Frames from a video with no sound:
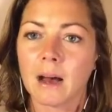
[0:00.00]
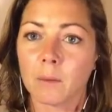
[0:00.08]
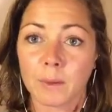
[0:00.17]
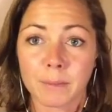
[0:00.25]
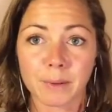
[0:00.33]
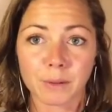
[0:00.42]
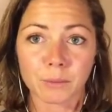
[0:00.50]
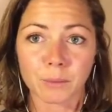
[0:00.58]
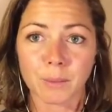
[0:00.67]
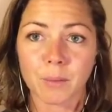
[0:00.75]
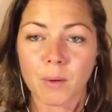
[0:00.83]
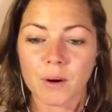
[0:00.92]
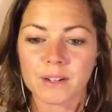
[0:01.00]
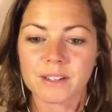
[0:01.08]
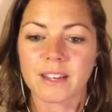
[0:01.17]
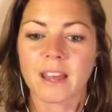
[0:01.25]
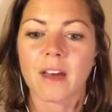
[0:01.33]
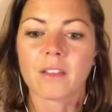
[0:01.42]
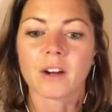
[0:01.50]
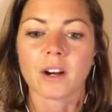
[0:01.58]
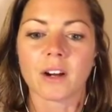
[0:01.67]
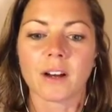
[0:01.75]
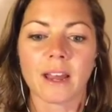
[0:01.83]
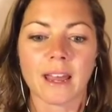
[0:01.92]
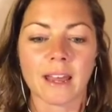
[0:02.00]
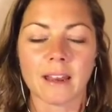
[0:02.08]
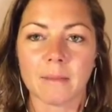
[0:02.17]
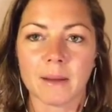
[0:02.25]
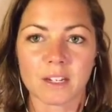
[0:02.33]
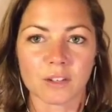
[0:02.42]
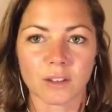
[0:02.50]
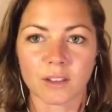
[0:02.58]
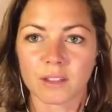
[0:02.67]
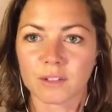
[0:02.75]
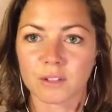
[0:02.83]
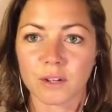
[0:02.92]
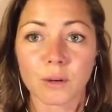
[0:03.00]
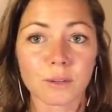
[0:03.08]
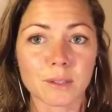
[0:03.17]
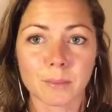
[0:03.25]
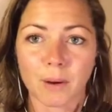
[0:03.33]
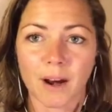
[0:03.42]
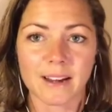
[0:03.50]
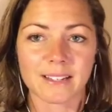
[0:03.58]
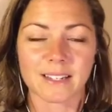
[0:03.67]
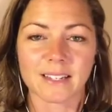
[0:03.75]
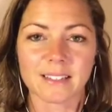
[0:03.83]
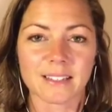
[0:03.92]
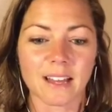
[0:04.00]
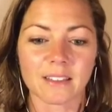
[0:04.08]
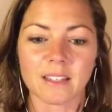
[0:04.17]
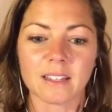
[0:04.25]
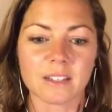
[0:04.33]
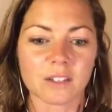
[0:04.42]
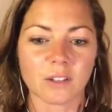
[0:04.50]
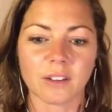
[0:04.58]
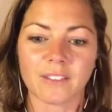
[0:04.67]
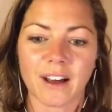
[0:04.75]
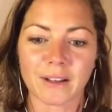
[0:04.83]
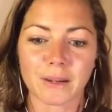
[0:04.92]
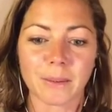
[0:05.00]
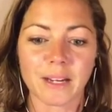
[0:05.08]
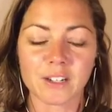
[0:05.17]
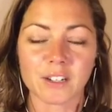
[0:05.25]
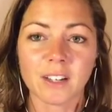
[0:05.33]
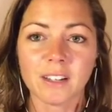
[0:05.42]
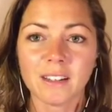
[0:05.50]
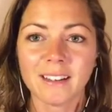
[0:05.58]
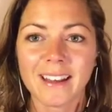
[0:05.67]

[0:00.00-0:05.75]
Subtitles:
We build rapport together and make sure that there's no surprises at the initial evaluation.